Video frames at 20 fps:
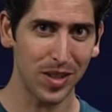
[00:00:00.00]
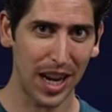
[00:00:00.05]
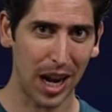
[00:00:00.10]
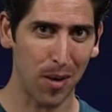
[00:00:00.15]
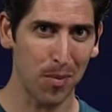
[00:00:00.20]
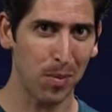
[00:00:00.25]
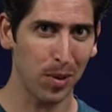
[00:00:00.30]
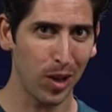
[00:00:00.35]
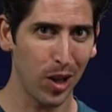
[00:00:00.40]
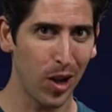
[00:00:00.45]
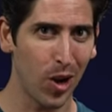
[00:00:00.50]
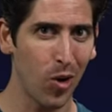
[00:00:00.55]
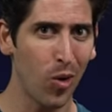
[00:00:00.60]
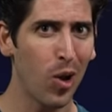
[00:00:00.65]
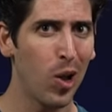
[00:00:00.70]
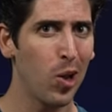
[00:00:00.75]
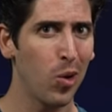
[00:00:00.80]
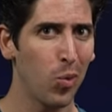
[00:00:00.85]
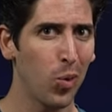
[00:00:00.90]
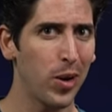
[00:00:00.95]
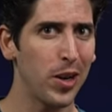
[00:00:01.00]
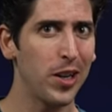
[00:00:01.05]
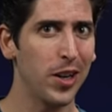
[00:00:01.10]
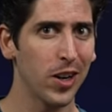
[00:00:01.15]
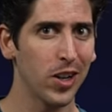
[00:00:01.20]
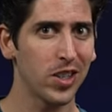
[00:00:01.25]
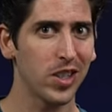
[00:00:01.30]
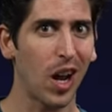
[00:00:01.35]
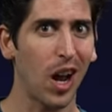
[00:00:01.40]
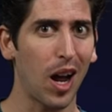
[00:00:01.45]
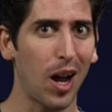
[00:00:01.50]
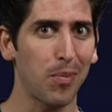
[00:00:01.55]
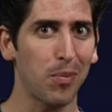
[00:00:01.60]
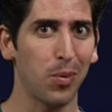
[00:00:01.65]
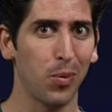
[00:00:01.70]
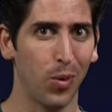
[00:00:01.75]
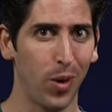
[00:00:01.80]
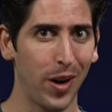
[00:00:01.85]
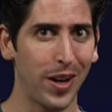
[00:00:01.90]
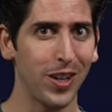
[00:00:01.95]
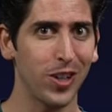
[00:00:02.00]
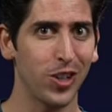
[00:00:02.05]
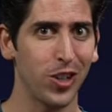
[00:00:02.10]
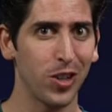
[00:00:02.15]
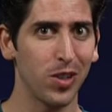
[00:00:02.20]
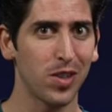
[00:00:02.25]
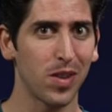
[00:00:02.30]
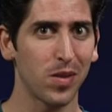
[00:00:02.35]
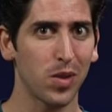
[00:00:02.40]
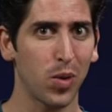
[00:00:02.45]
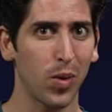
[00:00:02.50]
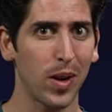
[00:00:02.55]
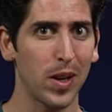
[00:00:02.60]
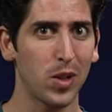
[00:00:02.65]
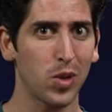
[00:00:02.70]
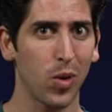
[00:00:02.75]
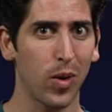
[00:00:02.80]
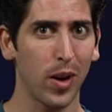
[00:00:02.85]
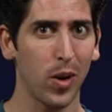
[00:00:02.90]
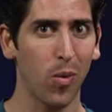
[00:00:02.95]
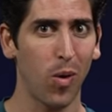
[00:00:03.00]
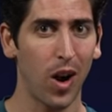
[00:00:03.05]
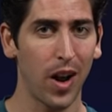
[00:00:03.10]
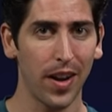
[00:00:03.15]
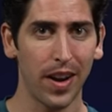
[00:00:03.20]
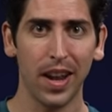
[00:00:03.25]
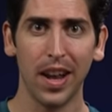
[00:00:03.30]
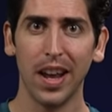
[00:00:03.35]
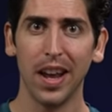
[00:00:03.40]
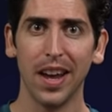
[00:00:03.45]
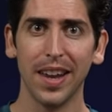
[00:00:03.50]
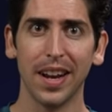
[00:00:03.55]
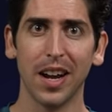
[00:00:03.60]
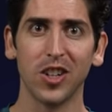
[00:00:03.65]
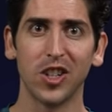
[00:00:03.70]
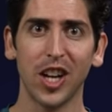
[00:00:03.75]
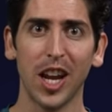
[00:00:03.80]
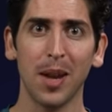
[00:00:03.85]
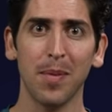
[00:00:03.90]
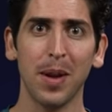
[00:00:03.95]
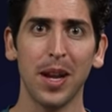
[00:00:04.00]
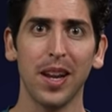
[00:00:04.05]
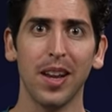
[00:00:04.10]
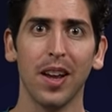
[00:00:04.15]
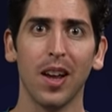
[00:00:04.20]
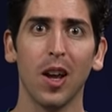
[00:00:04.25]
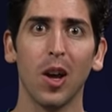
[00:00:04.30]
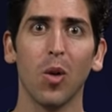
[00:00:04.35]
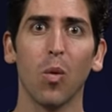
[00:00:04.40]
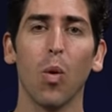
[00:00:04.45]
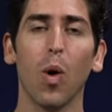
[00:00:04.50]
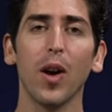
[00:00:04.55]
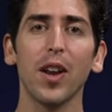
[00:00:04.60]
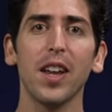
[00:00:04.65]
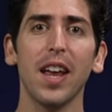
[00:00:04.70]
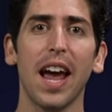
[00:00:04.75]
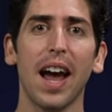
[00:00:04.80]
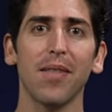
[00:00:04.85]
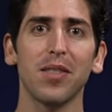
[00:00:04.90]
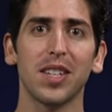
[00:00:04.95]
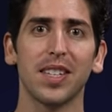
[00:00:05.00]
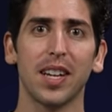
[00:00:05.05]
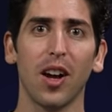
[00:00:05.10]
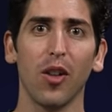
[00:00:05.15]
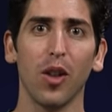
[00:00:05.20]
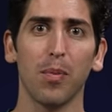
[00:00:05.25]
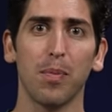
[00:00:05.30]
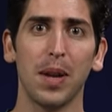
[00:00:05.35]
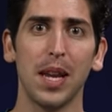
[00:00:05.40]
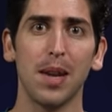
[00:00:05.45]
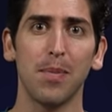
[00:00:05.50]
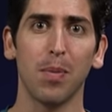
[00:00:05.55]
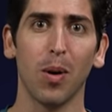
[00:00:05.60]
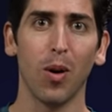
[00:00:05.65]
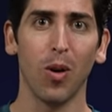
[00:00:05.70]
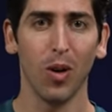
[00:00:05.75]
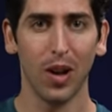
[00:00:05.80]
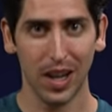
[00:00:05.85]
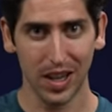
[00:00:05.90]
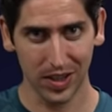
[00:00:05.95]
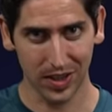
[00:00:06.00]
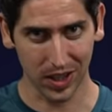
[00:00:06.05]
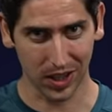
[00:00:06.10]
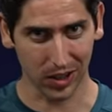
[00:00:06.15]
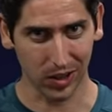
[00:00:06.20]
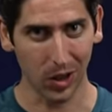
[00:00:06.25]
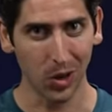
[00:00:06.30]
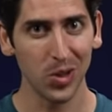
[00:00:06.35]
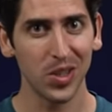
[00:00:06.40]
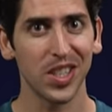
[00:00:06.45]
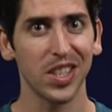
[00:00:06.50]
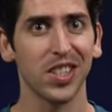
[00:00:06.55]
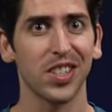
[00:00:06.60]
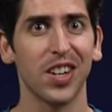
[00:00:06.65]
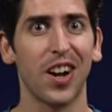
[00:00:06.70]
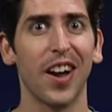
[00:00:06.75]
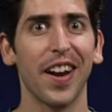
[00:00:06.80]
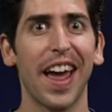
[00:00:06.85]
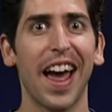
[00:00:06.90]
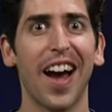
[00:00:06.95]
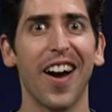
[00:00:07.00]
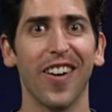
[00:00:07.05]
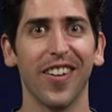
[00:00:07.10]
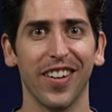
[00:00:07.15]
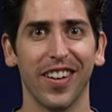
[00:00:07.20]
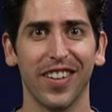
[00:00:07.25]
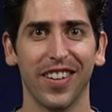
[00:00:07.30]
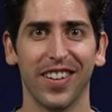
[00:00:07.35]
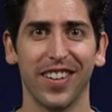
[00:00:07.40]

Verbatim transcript: down below, what are your top running shoes of 2021? Now, Jamie, what do you have to tell the people to close this on out?